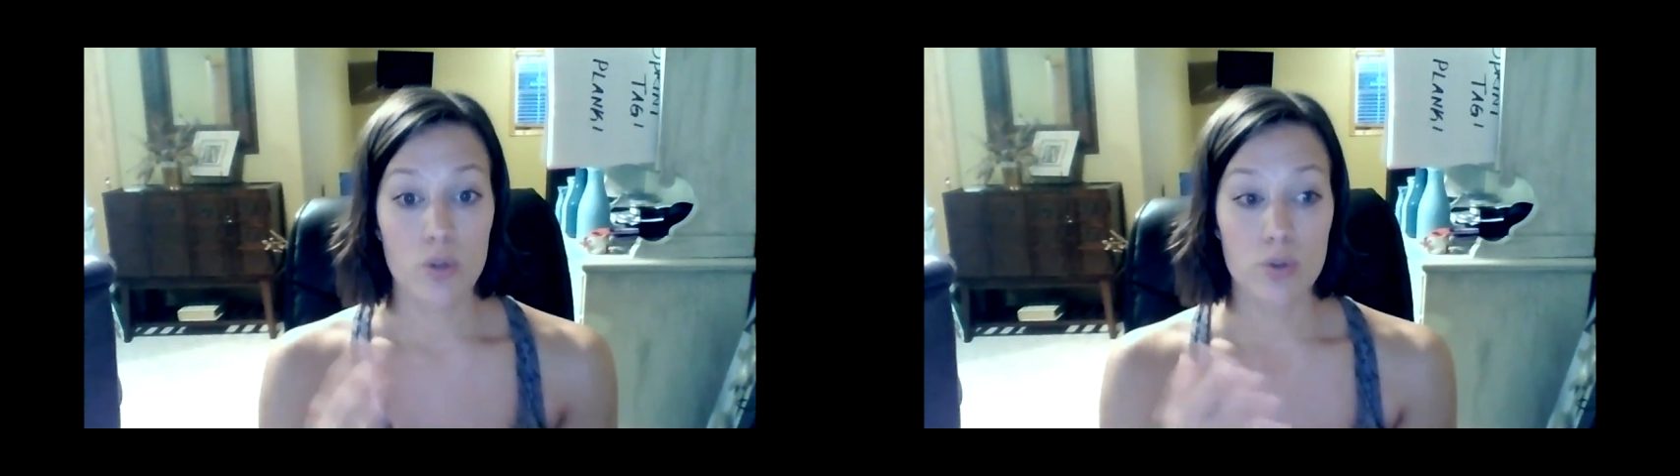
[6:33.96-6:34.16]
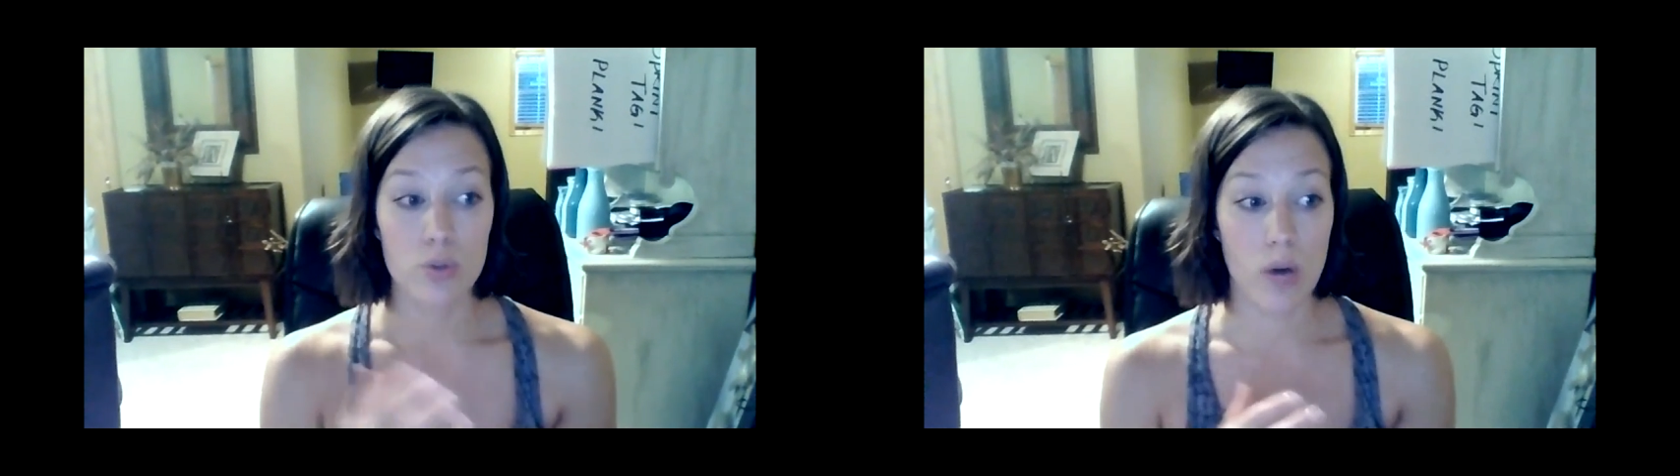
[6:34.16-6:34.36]

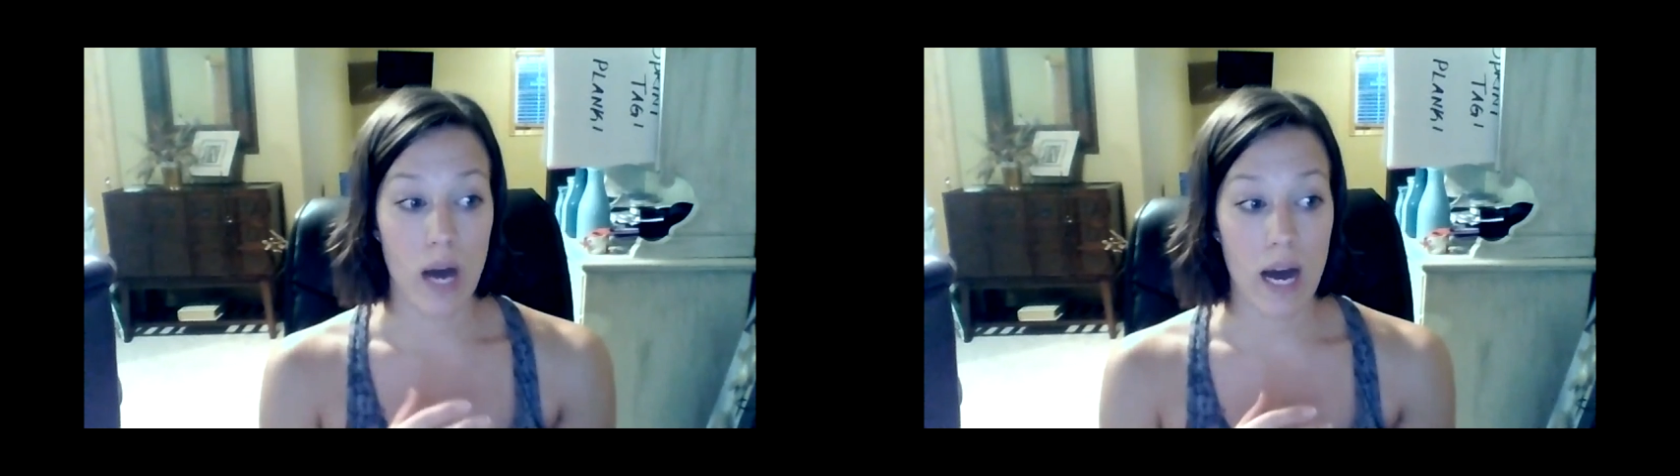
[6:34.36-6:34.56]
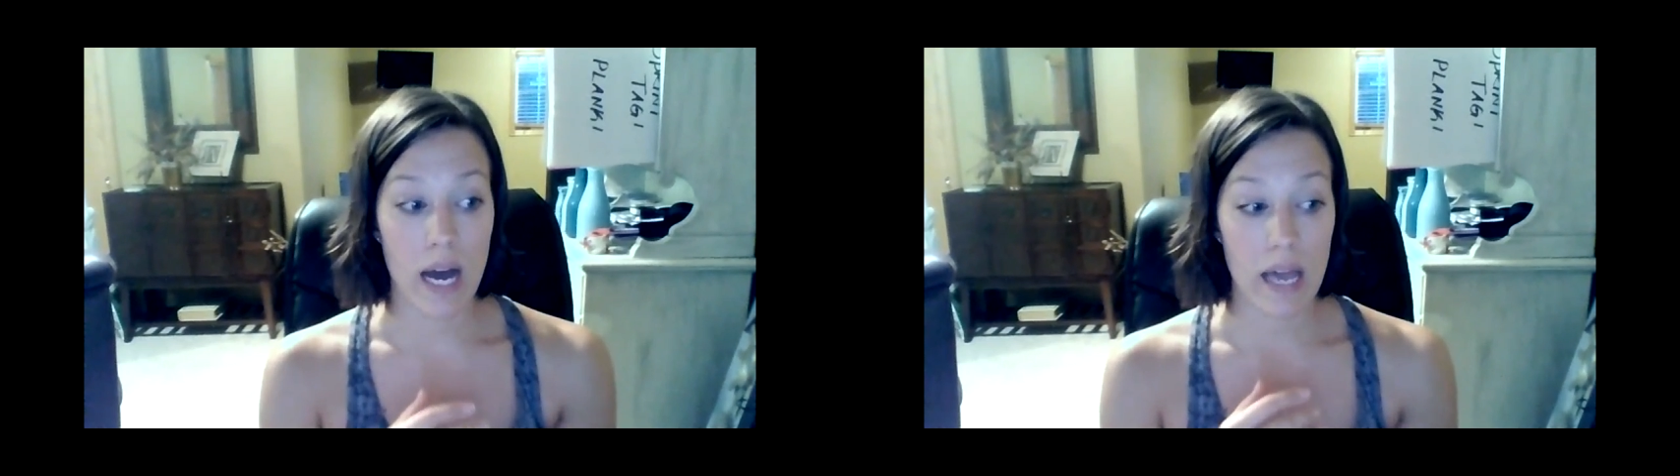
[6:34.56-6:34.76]
who
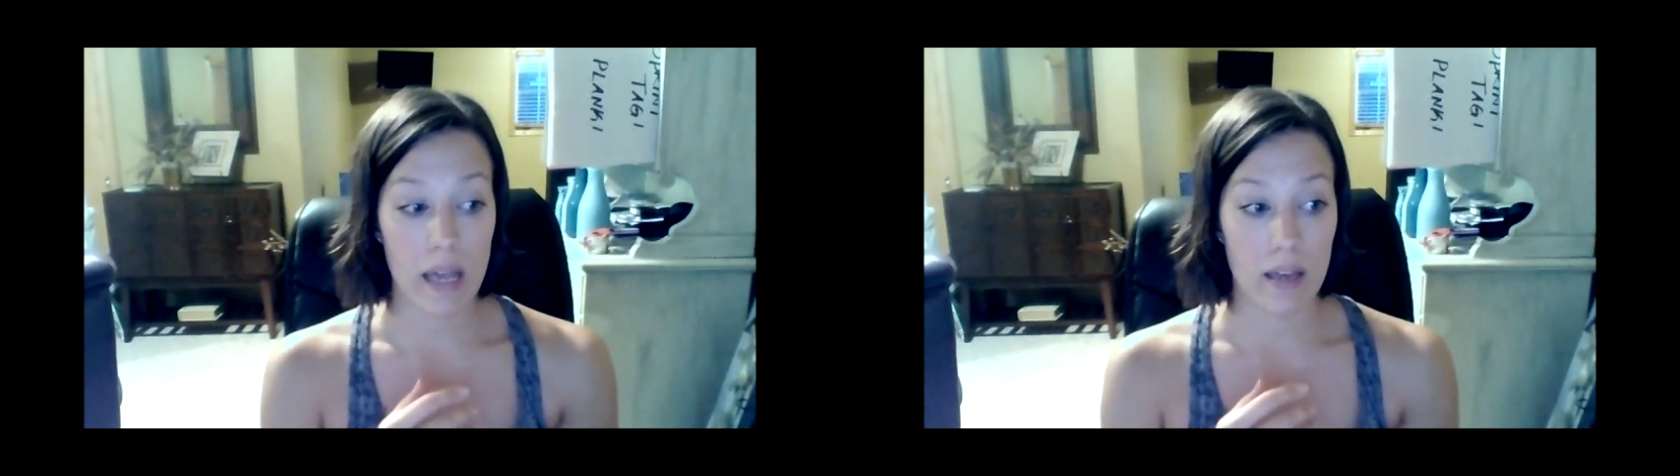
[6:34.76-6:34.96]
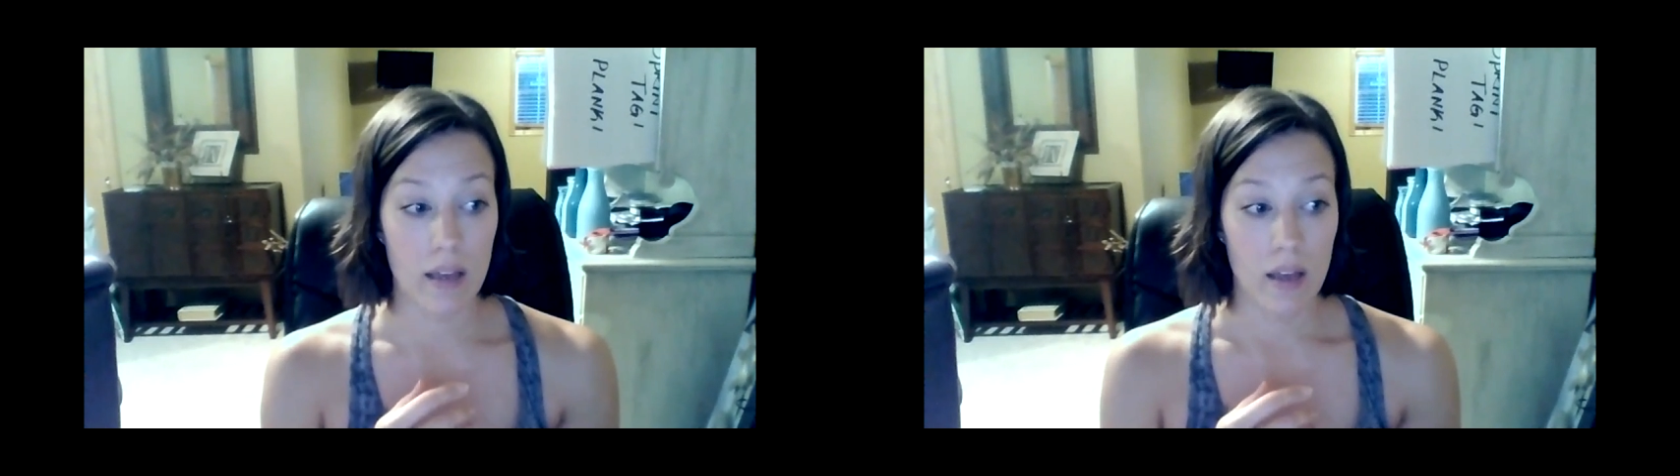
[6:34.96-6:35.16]

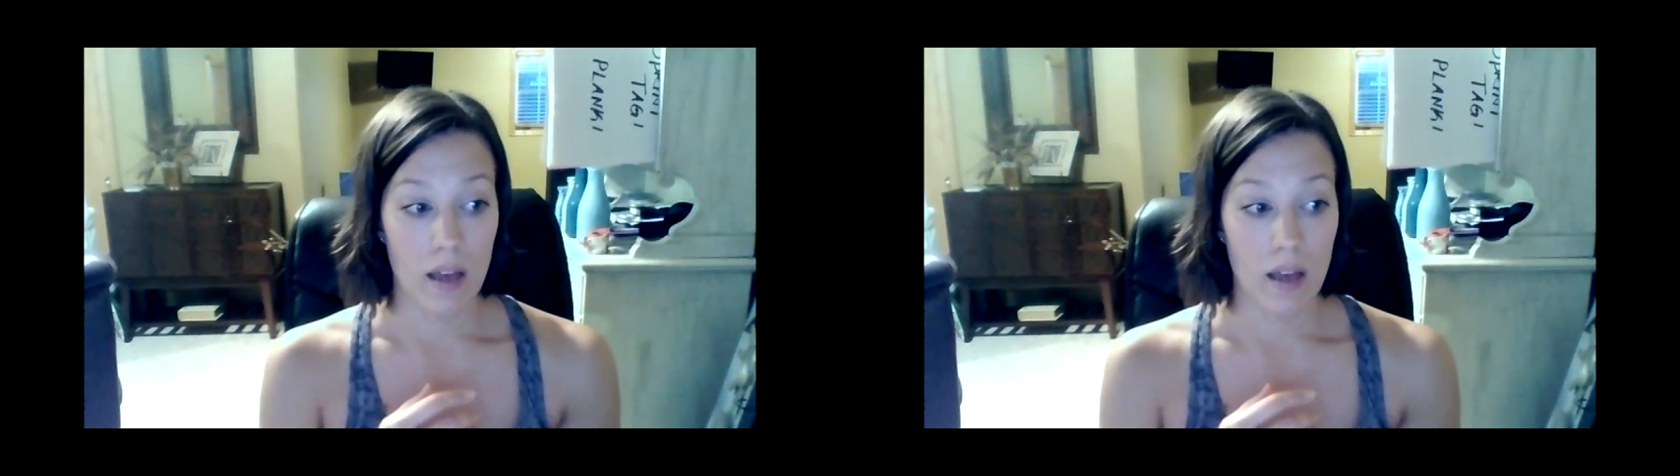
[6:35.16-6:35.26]
I